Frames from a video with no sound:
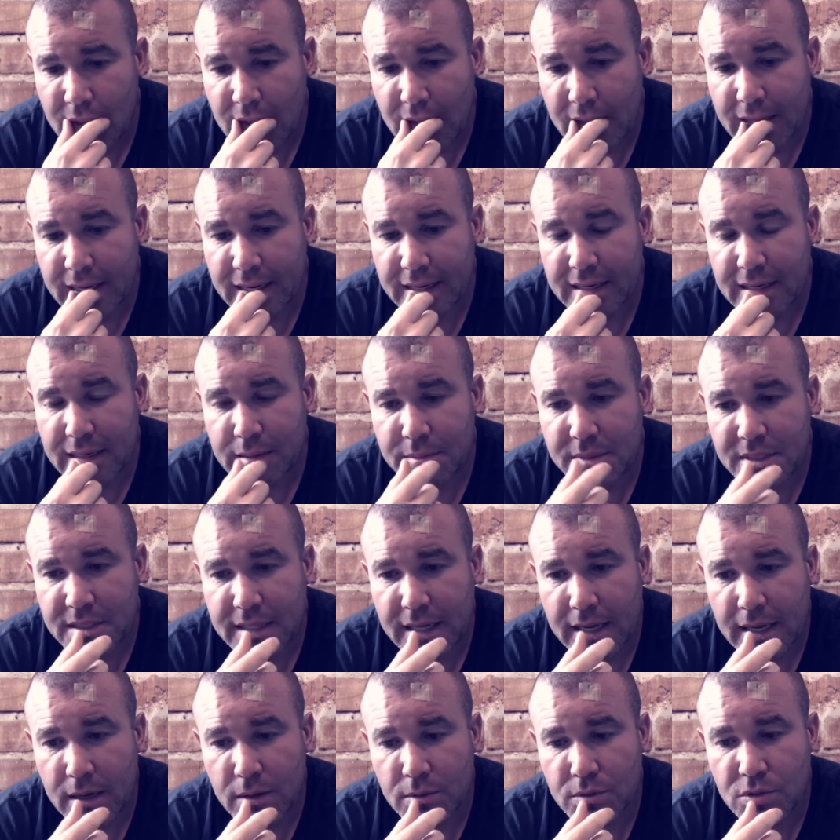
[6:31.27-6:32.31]
and it comes
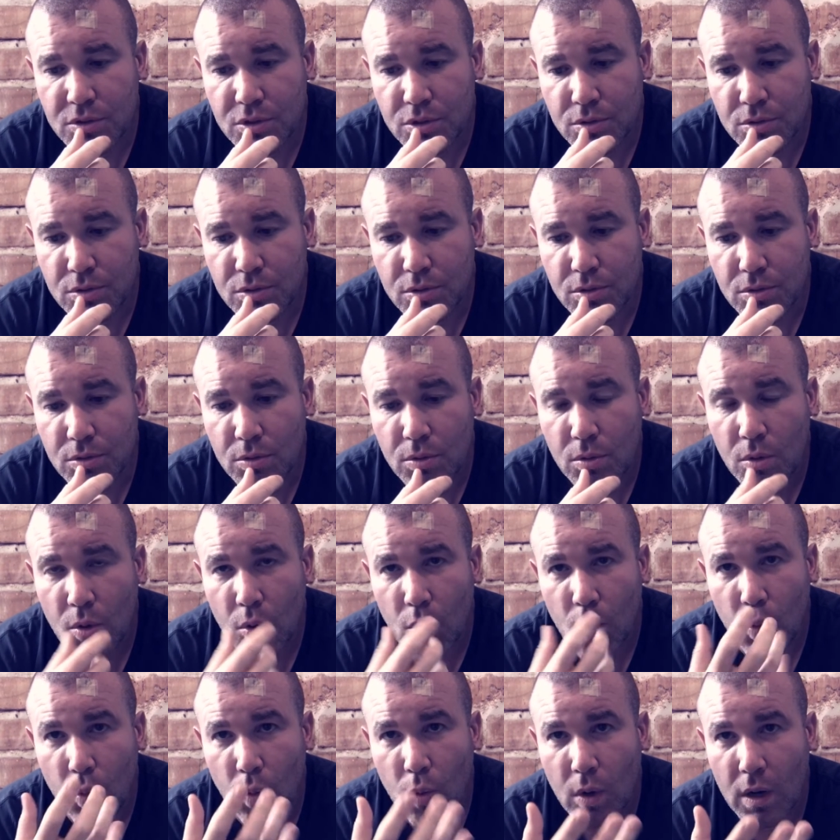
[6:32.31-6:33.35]
down to
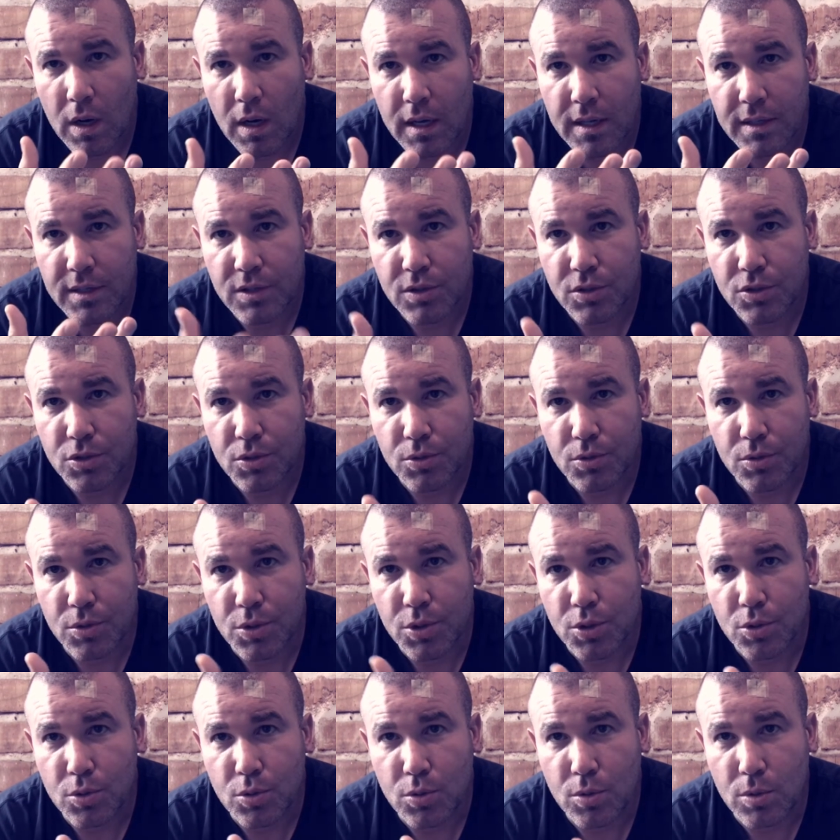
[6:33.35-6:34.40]
what do
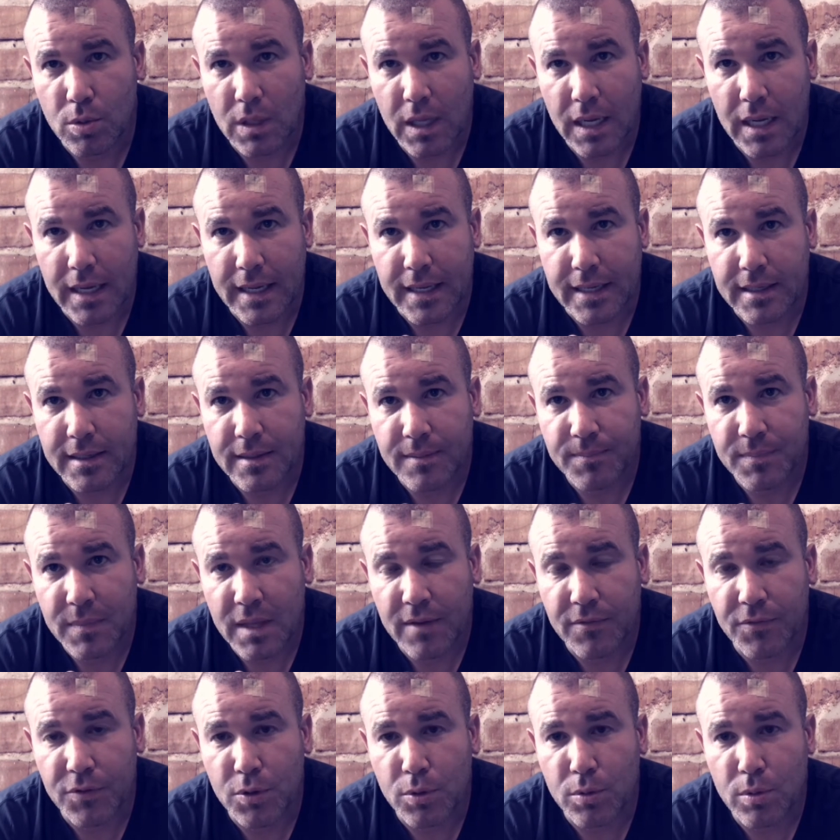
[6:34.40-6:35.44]
you like.
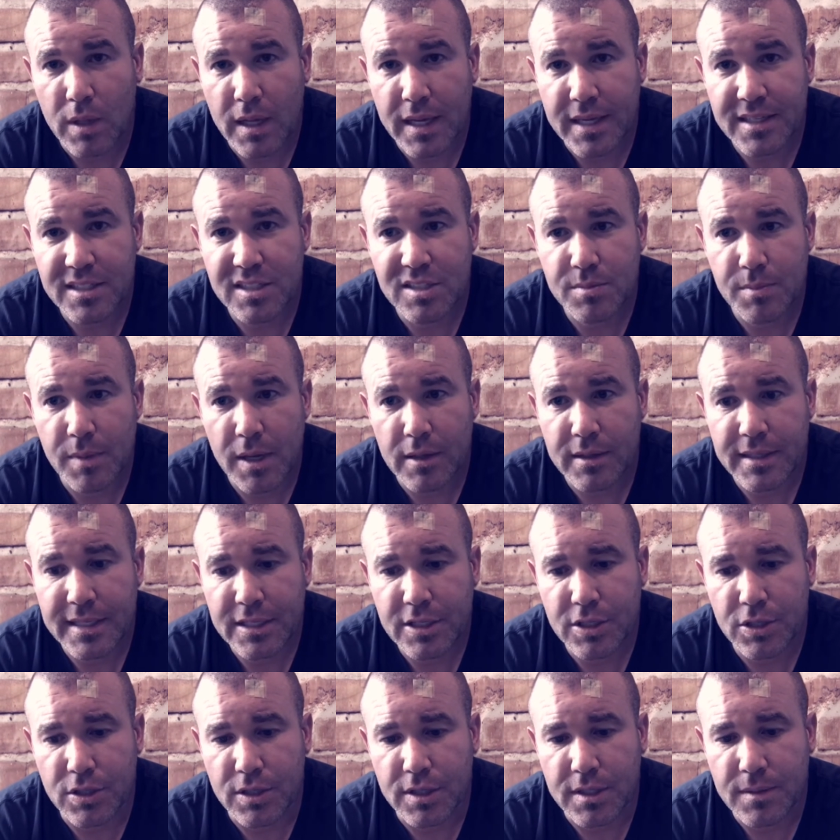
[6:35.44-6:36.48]
If you like smelling
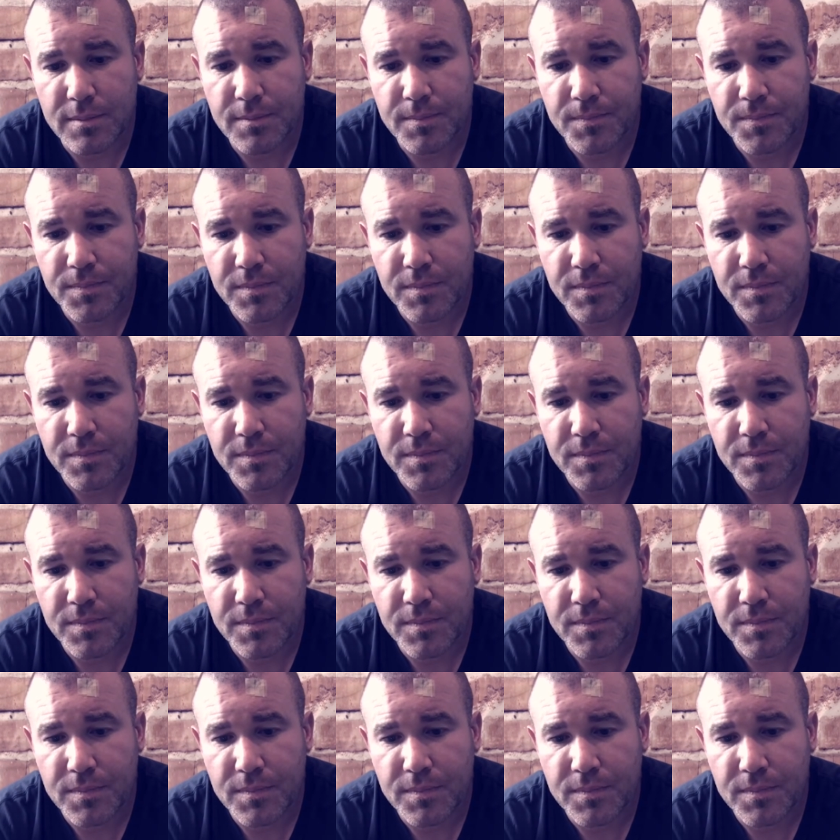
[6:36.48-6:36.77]
good